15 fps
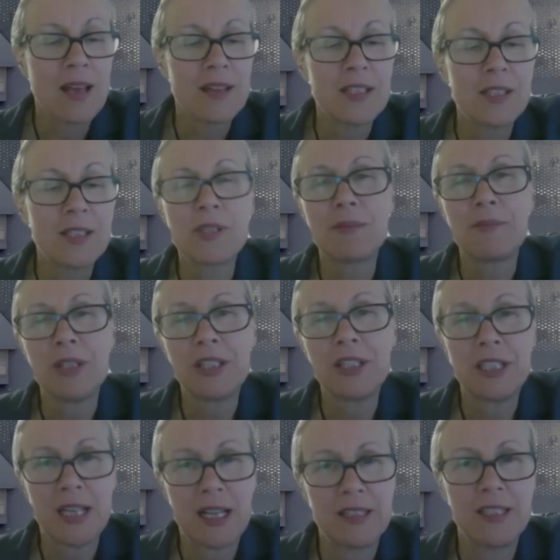This was a most
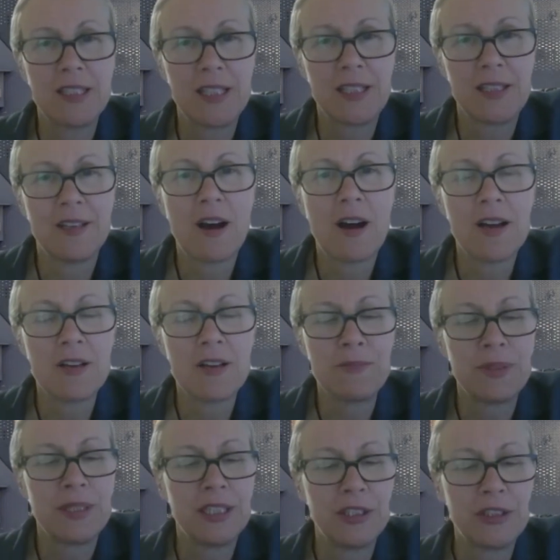challenging and
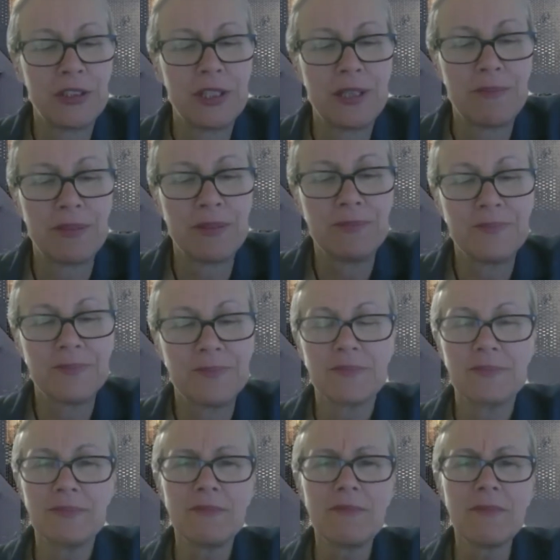eye-opening trip.
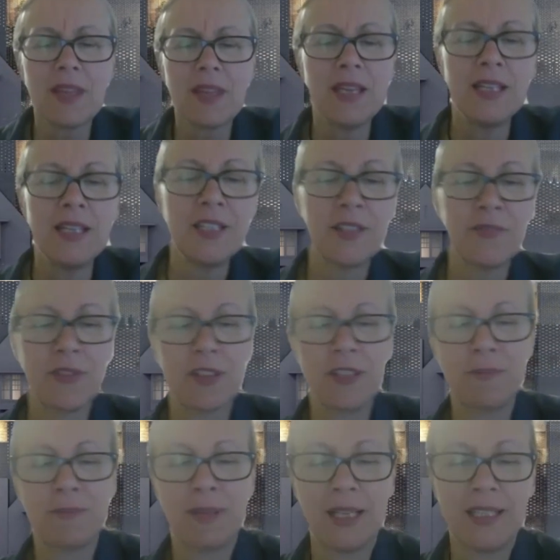In each of
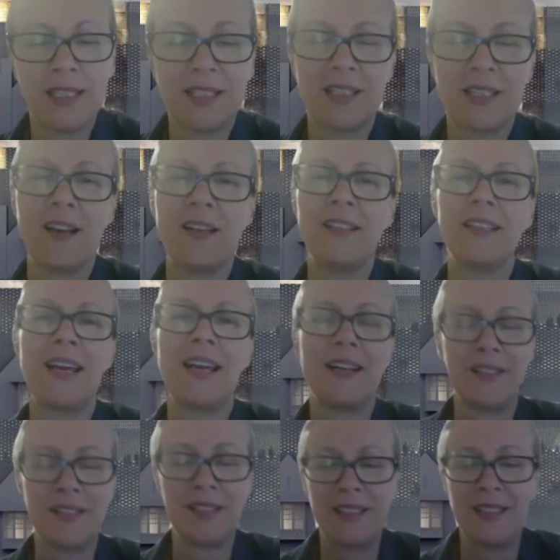those places, I
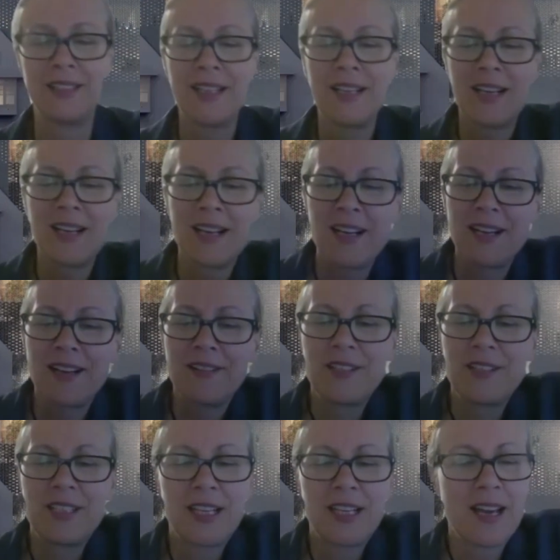encountered
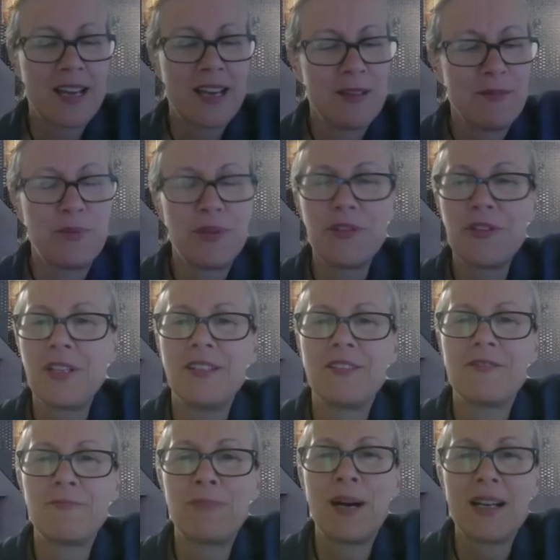the decaying beauty
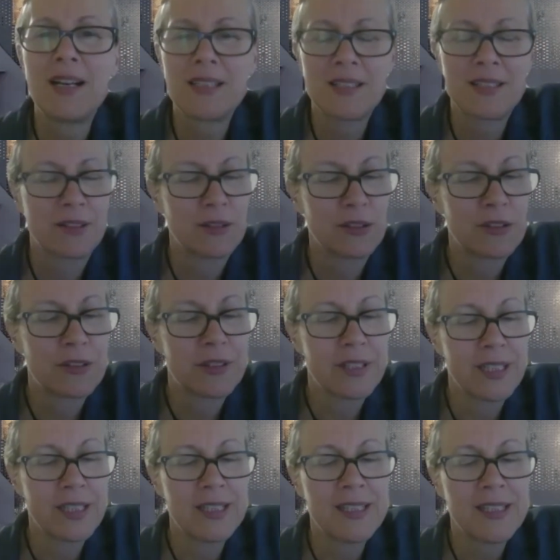of past
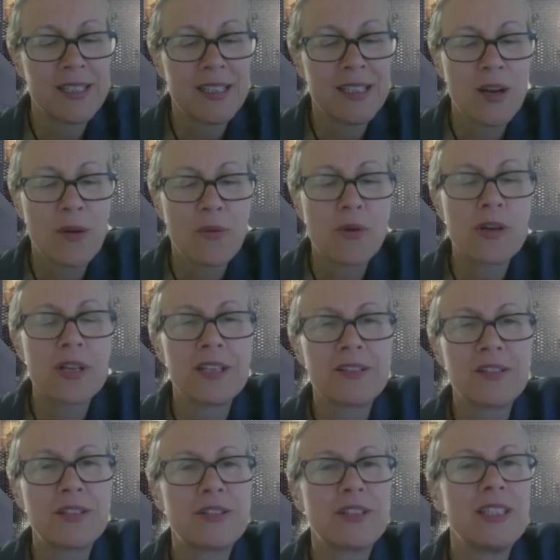glory, walking
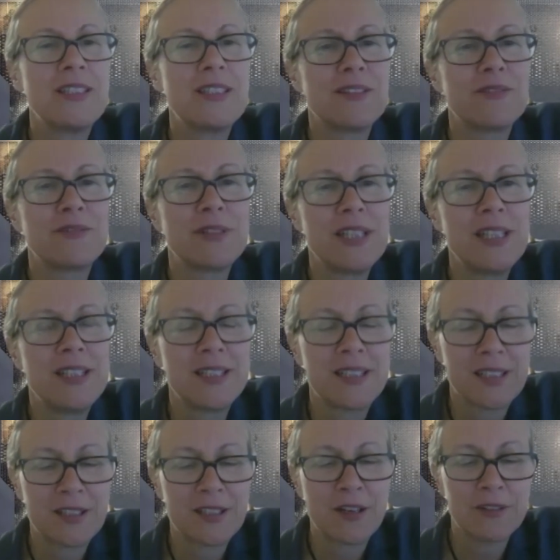the streets of
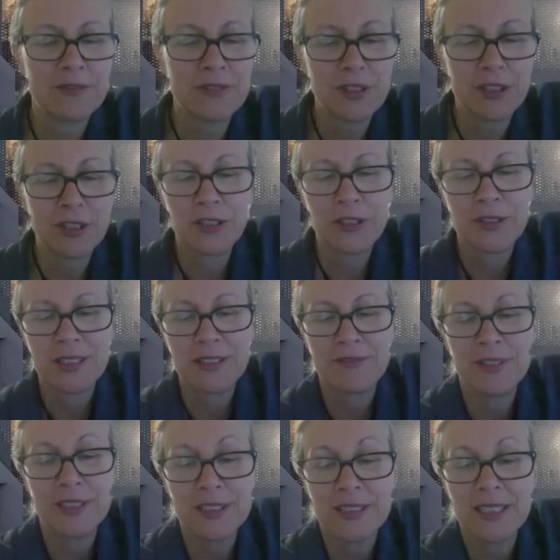Riga, Kovno, and
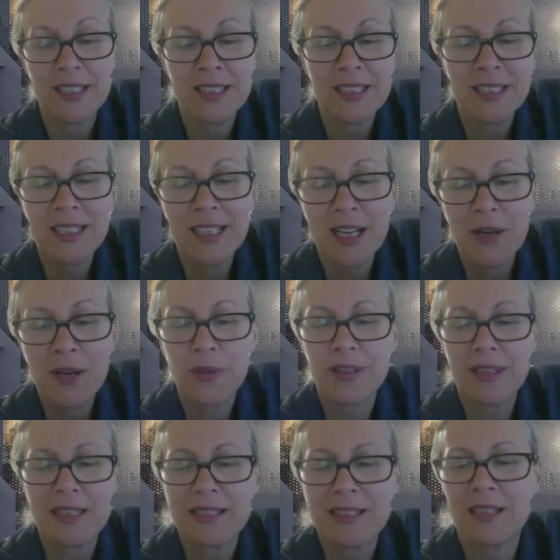Vilna with
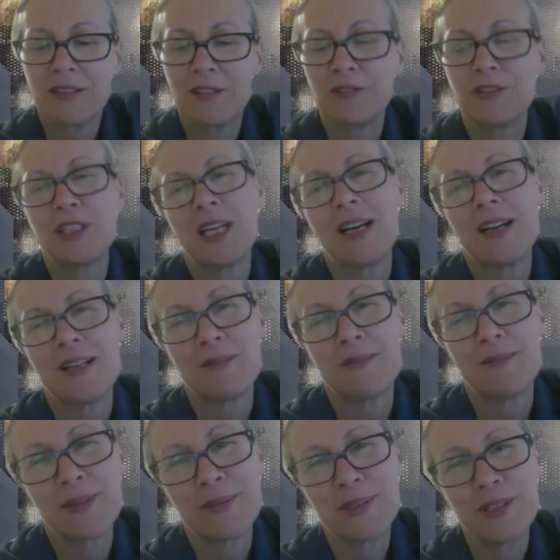their subtle
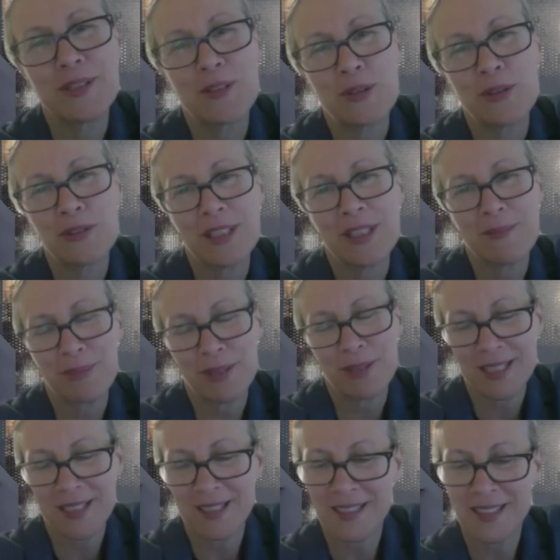charms was truly
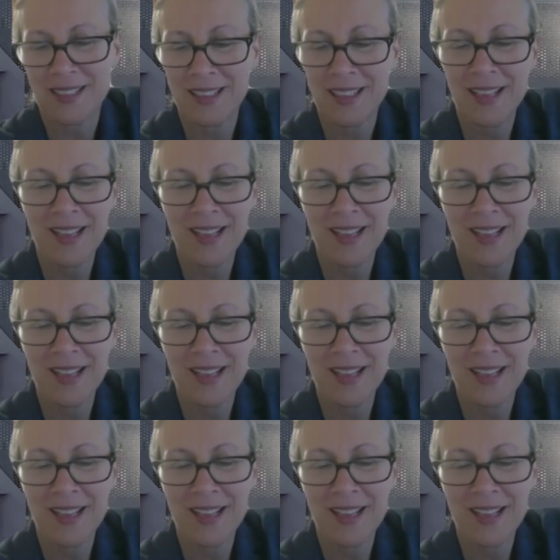pleasant.